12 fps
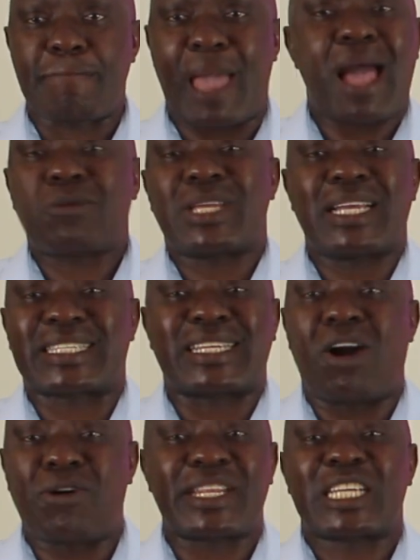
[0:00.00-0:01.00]
how does
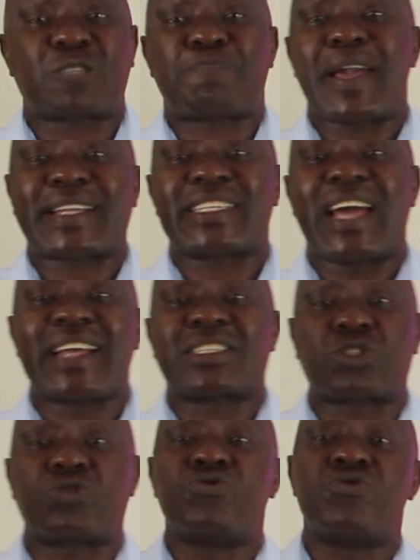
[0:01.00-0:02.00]
God expect
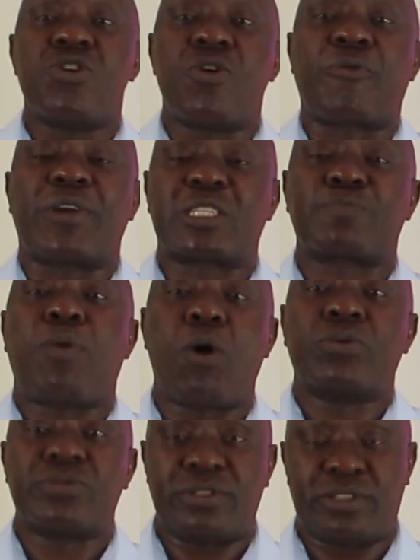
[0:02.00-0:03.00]
us to
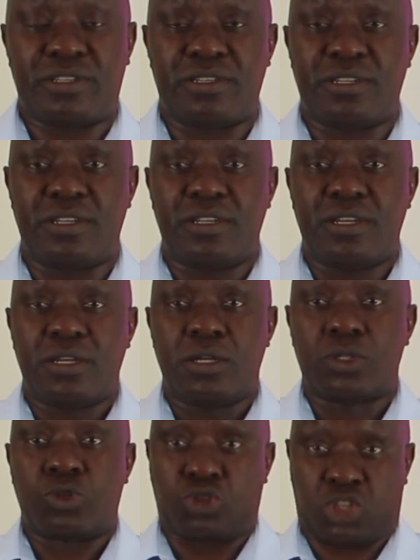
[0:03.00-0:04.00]
respond
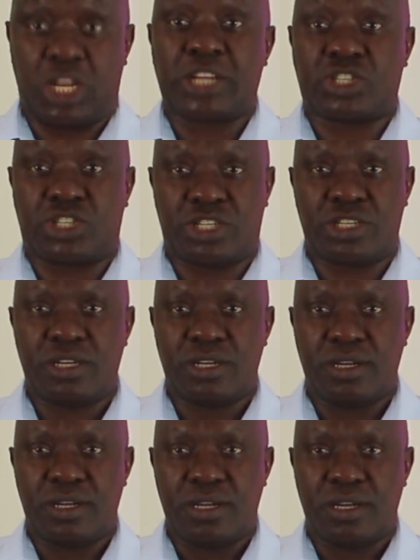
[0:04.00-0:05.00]
to such
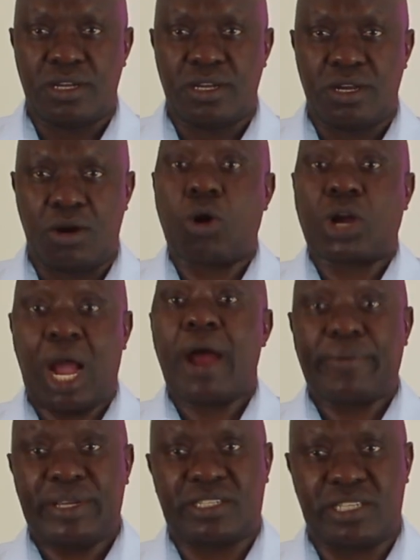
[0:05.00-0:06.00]

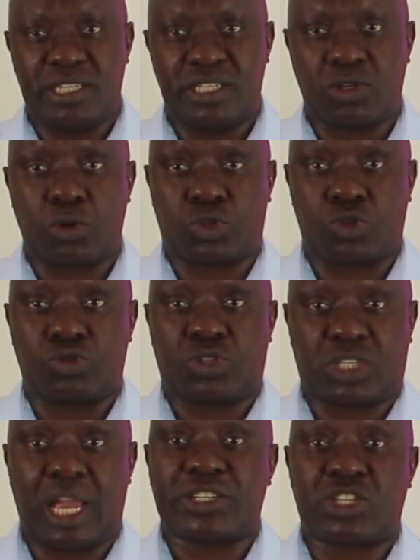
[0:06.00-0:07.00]
occurrences or to
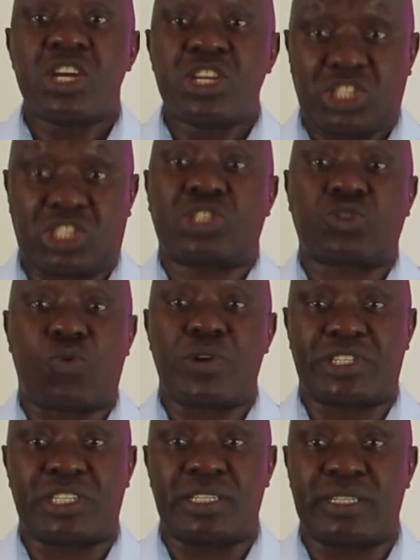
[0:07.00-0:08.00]
such
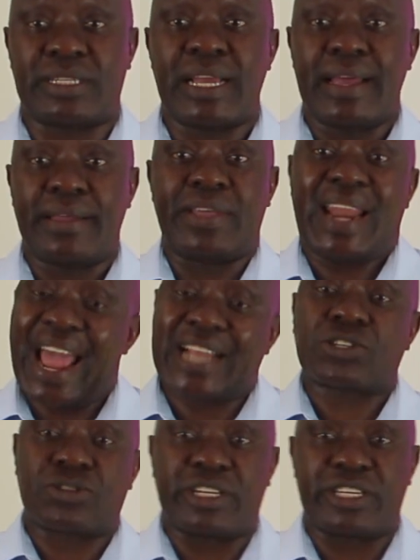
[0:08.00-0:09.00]
situations that
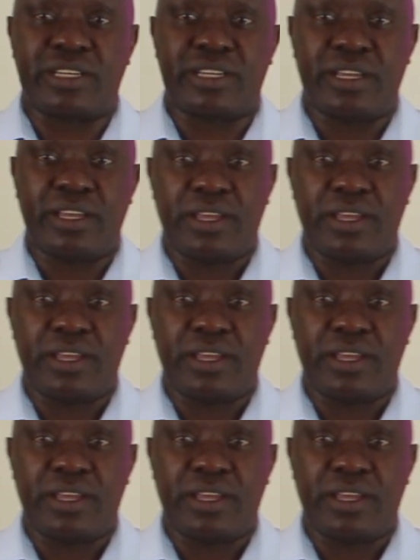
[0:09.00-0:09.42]
actually